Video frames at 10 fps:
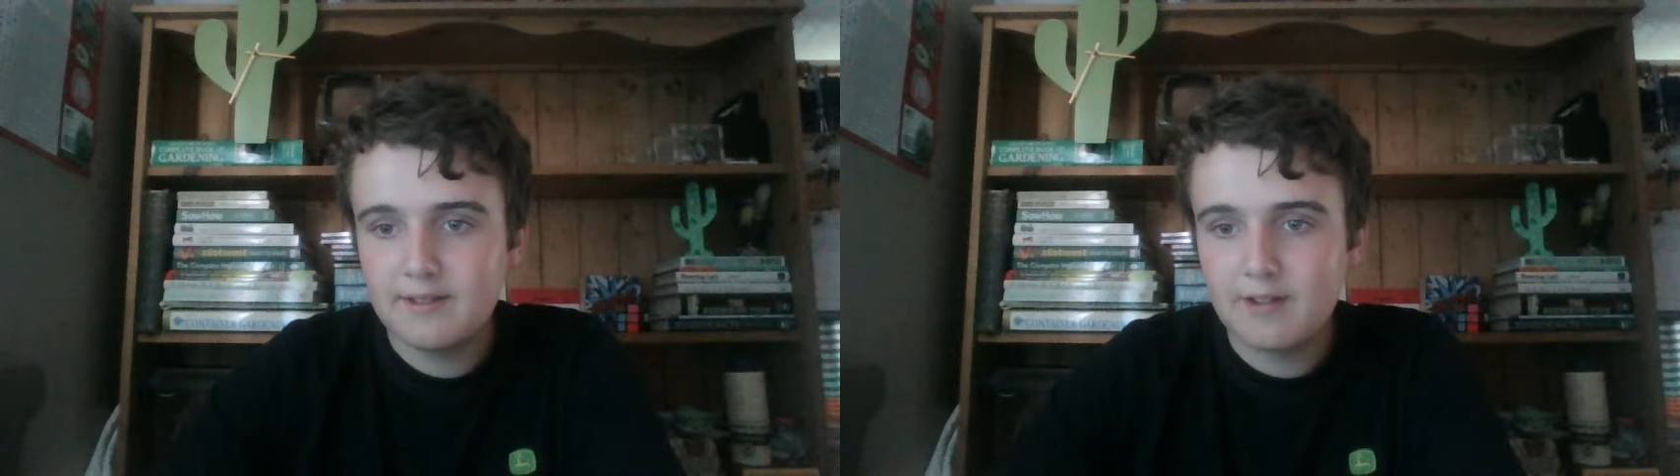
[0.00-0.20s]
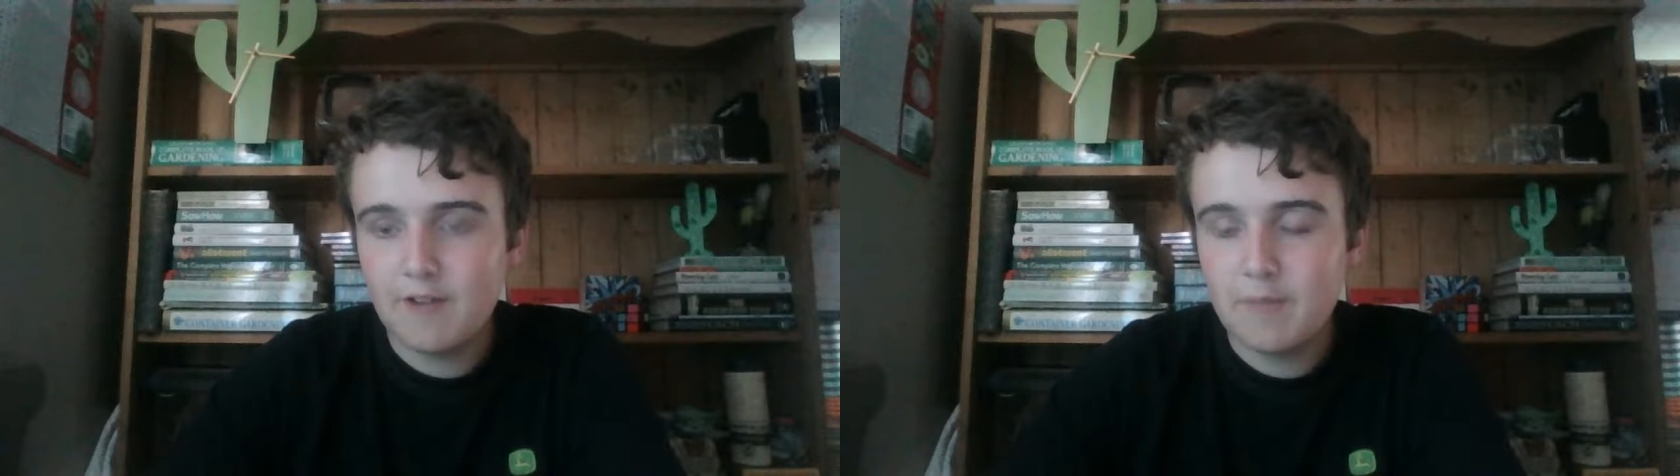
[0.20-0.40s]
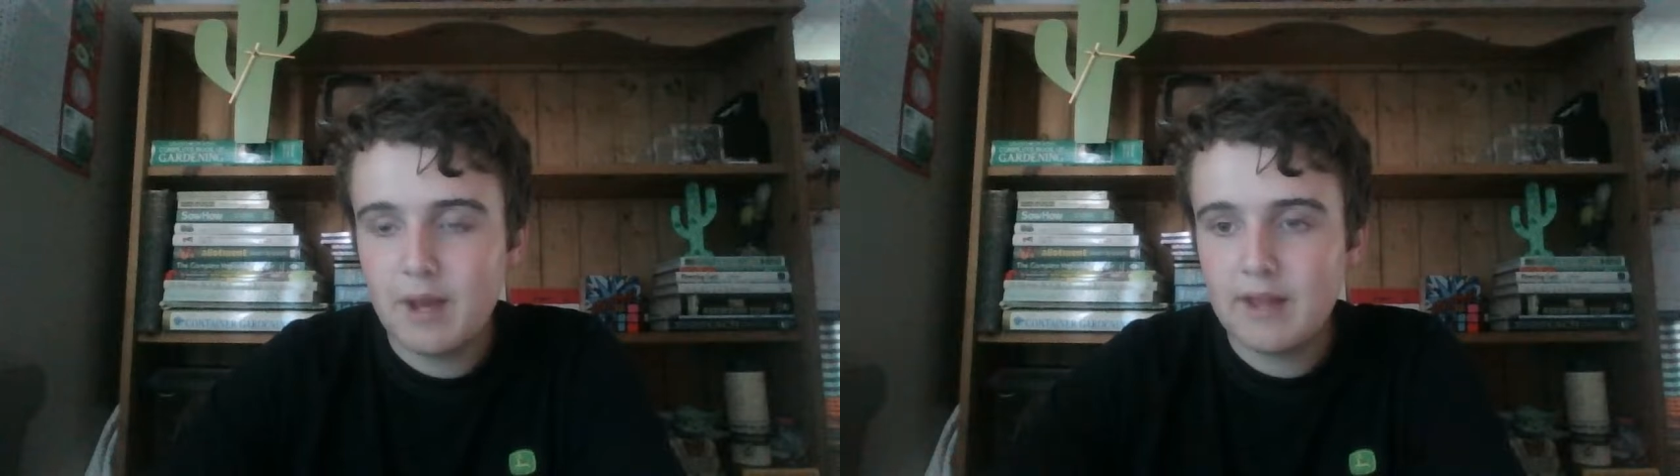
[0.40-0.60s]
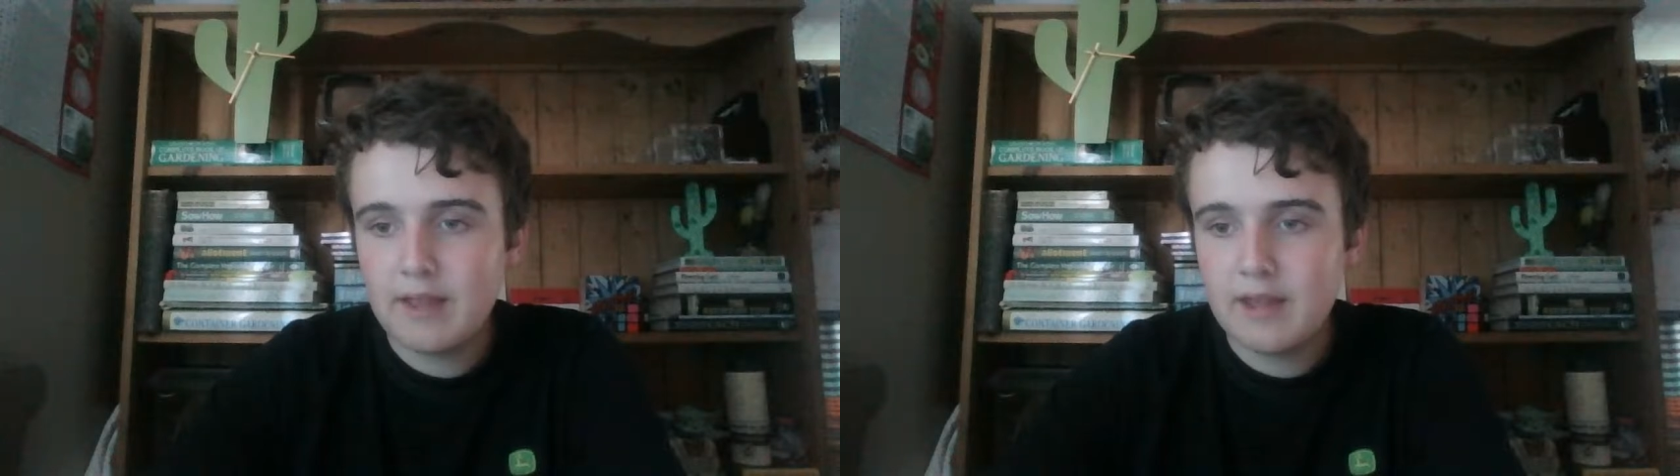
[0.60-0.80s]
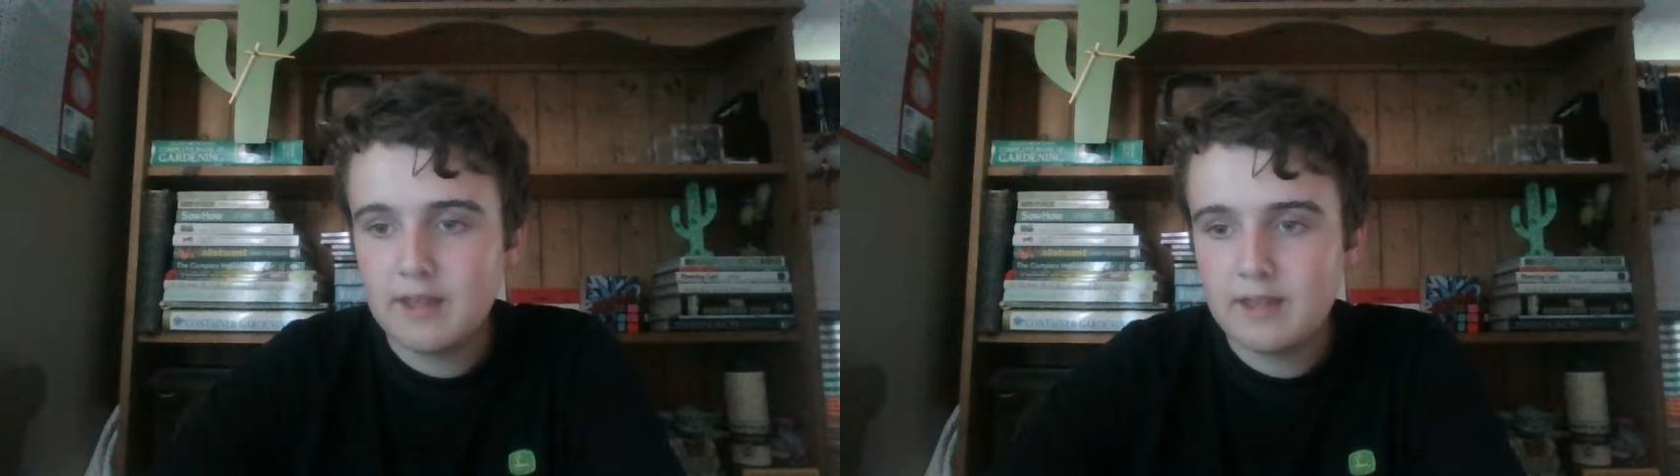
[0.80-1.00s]
stuff, but at
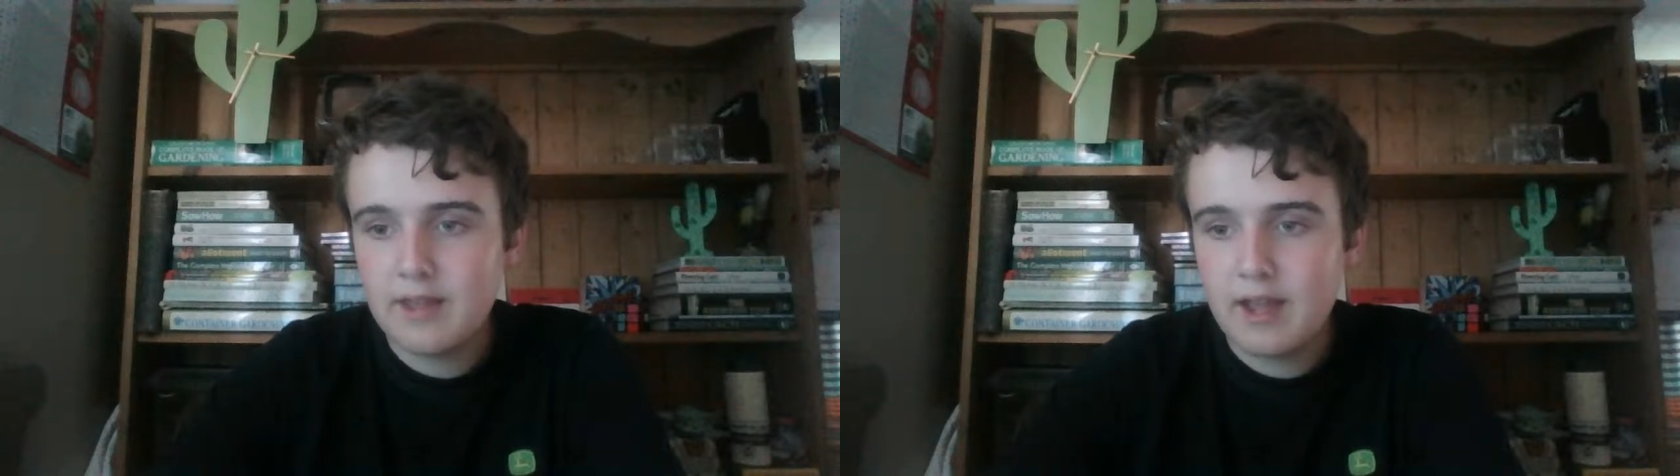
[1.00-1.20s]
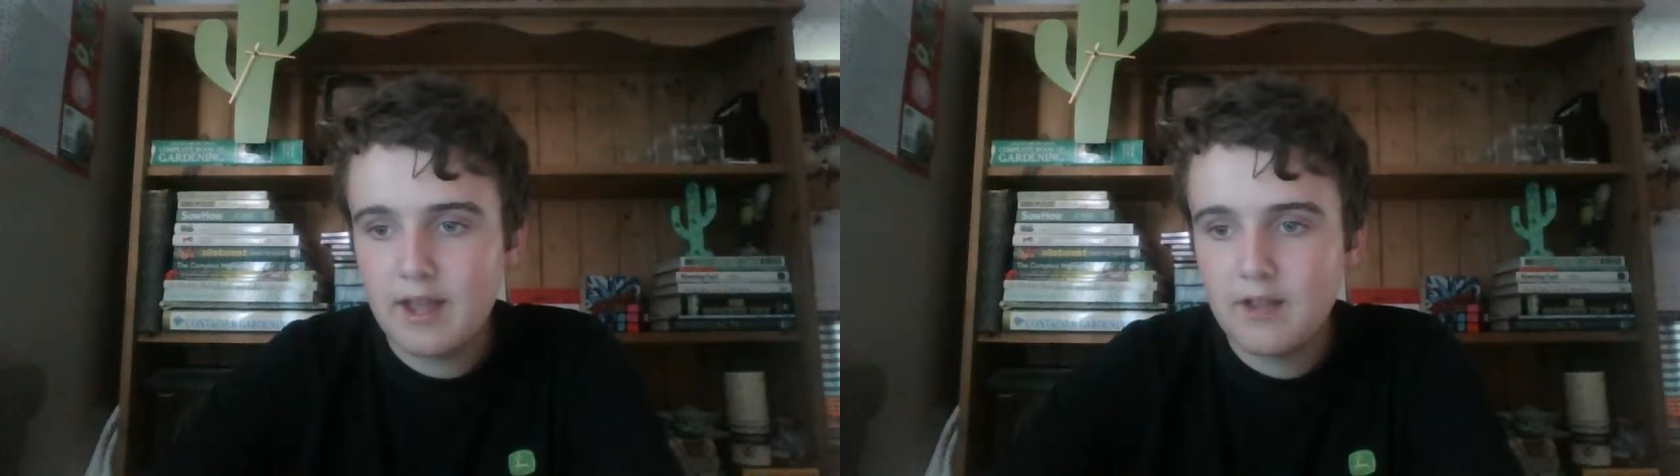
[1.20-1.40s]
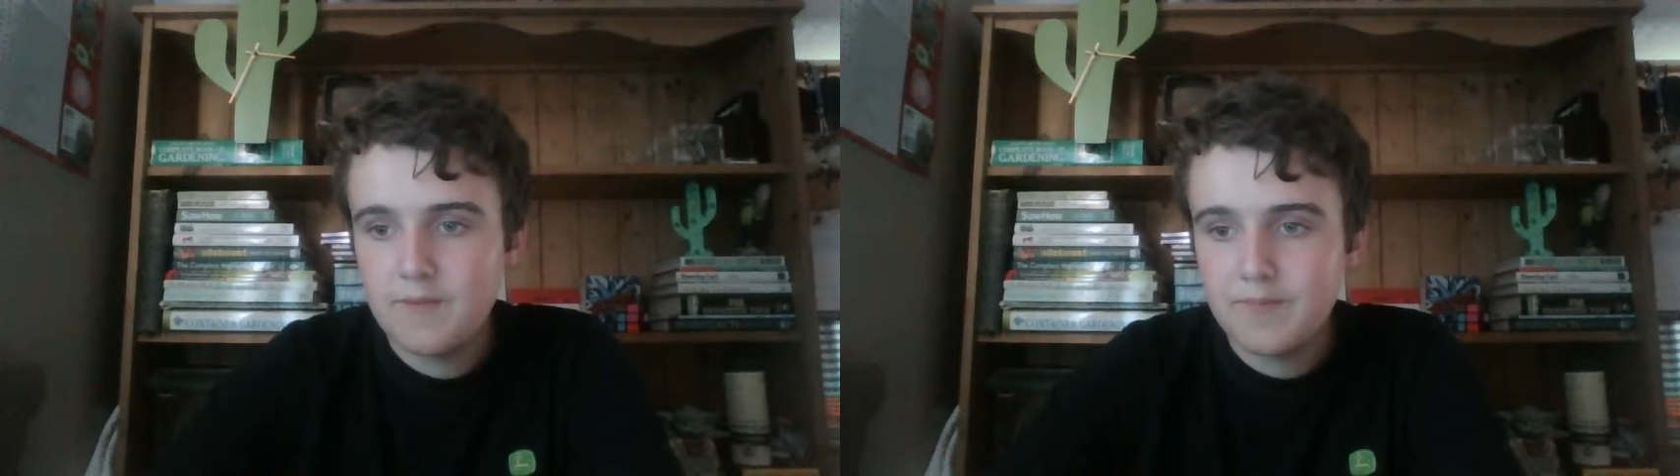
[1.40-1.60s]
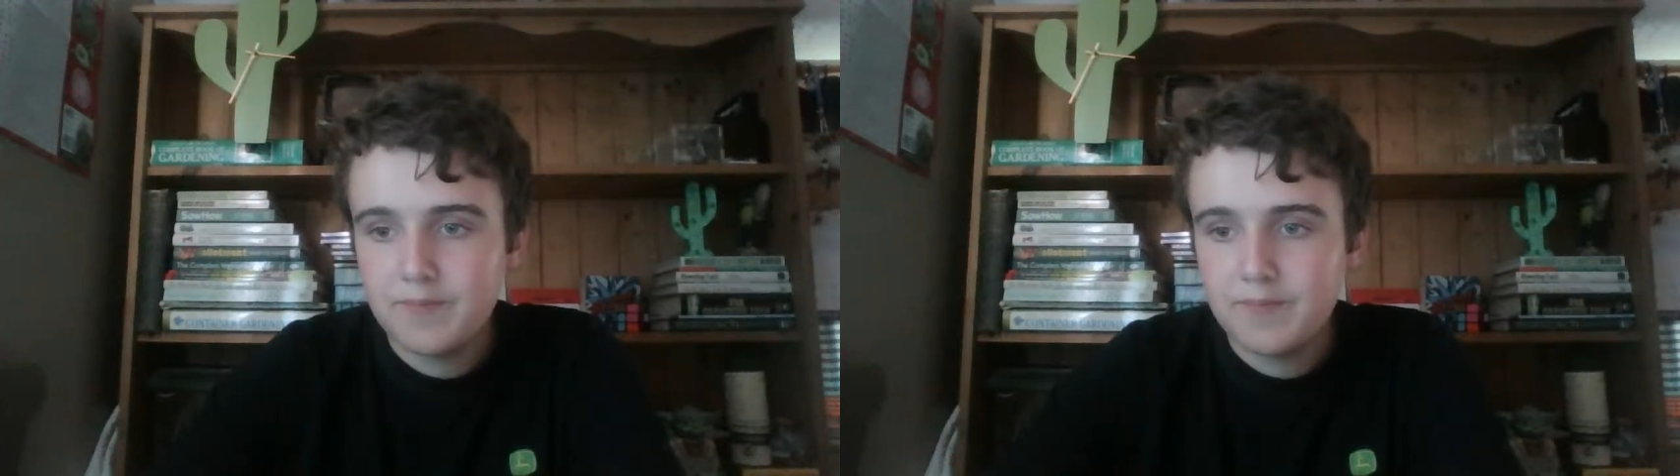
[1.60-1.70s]
the end of the day,